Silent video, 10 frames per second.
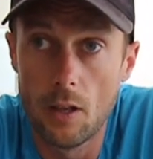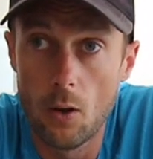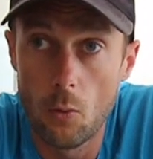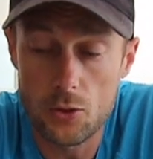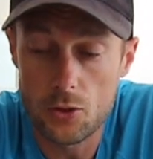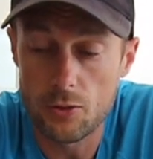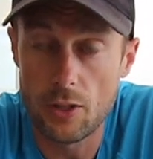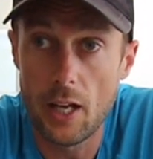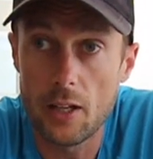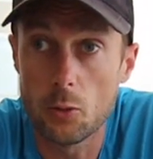Once you've
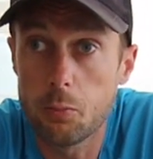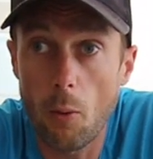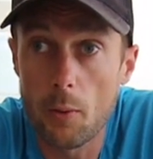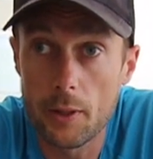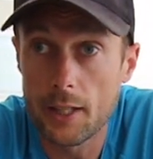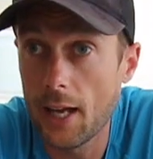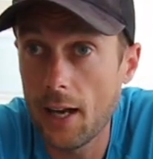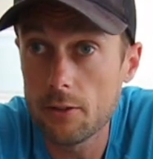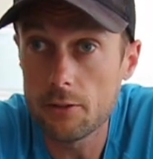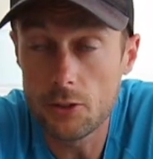done that, you'll probably want to get
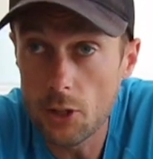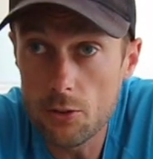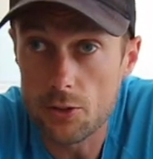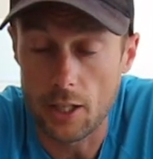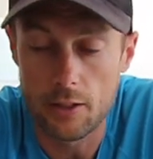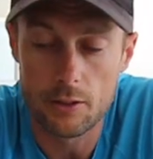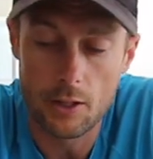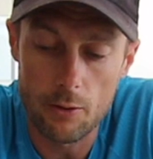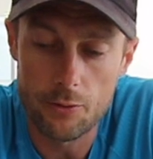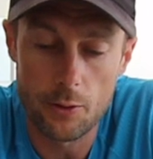out and use it and
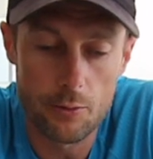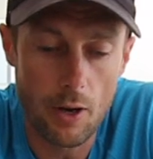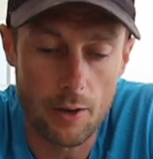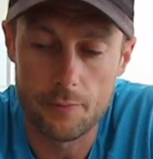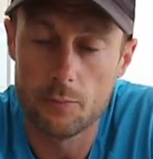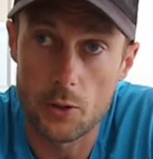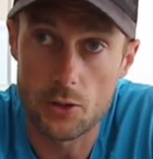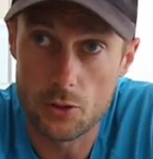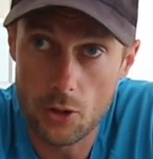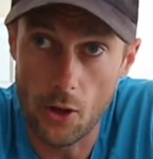go for a run, which
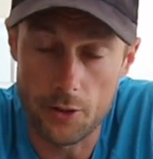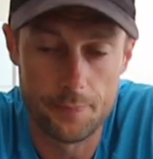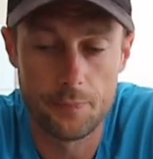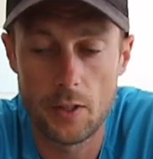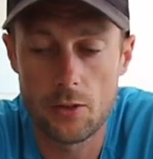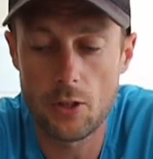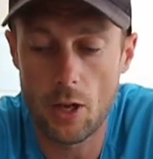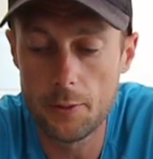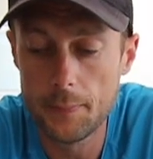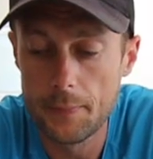is good.
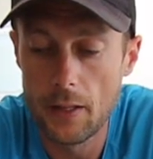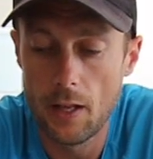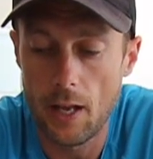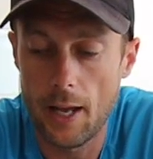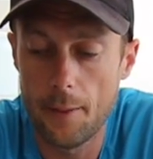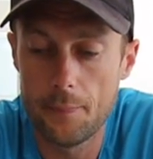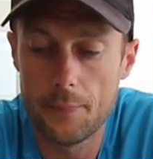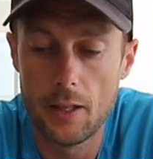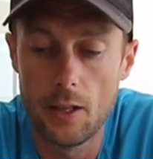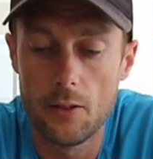So
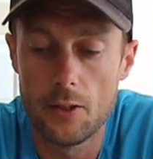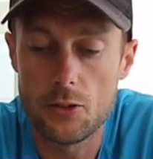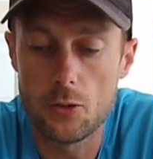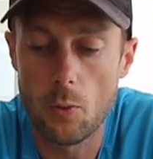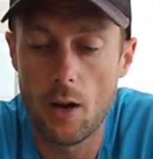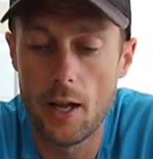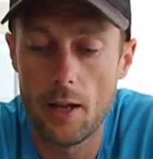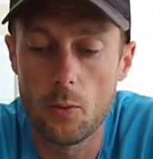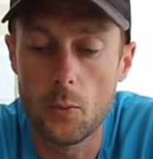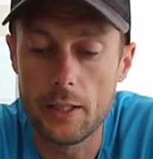this is
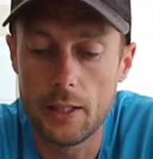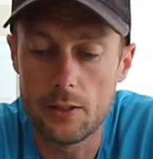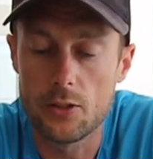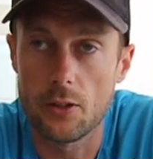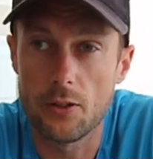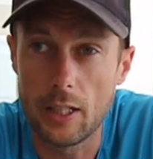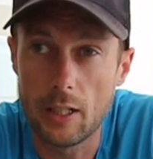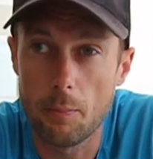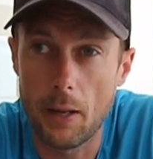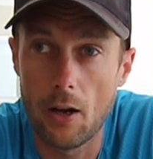where we need to think
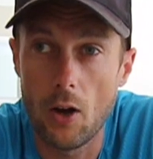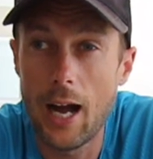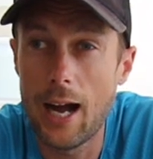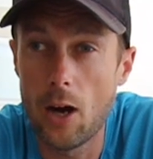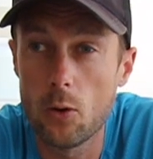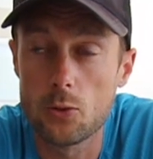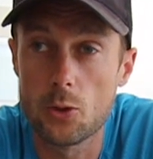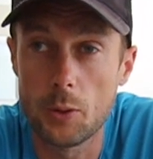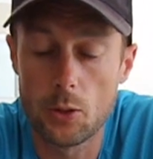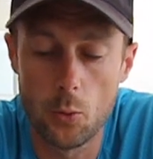about how do
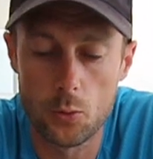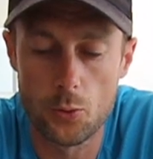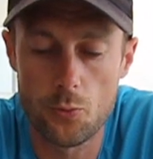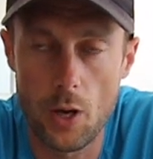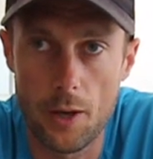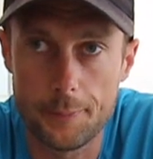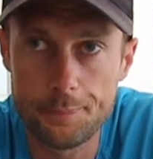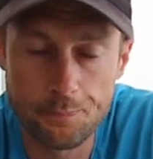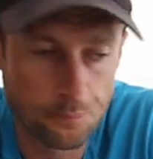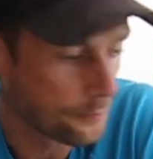we call the run.
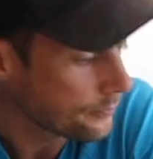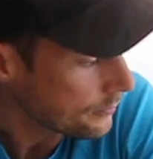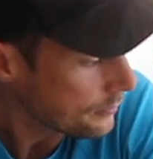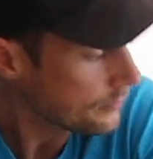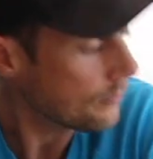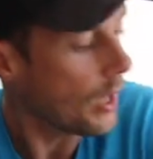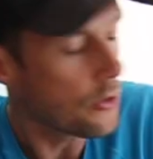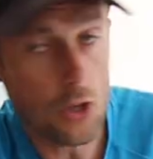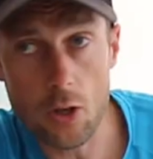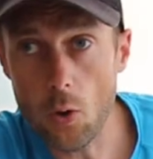
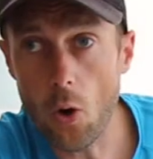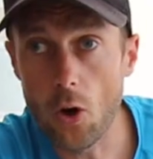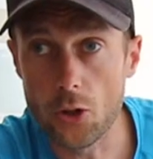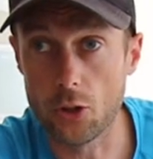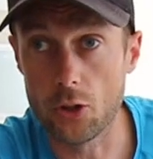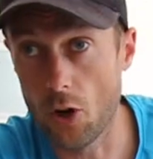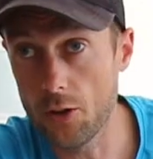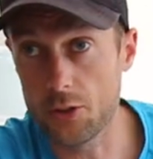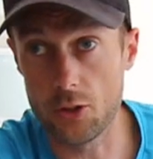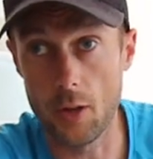So you can
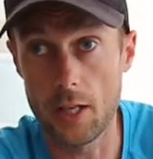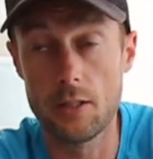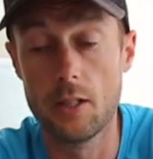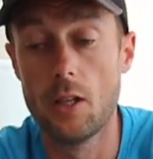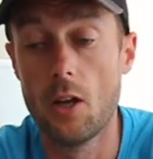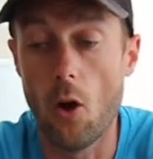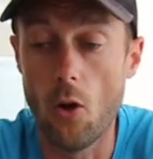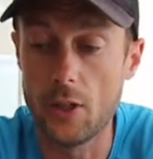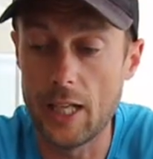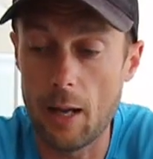either do it
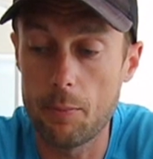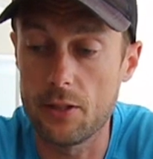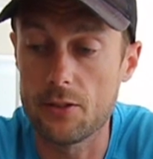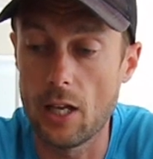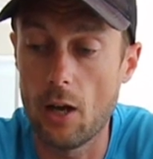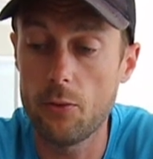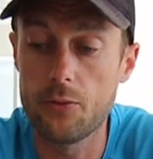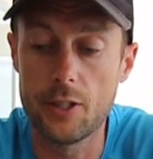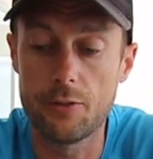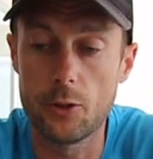on the app itself,
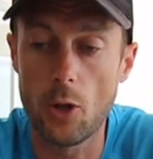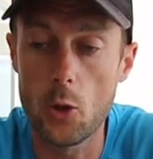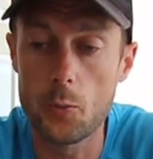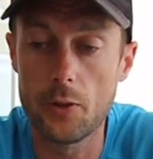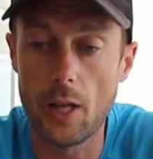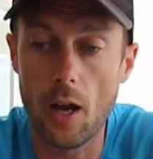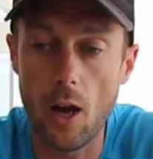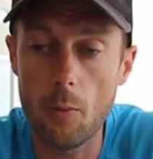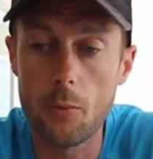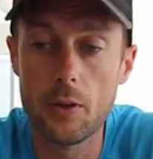and if you open that
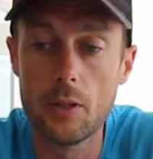up,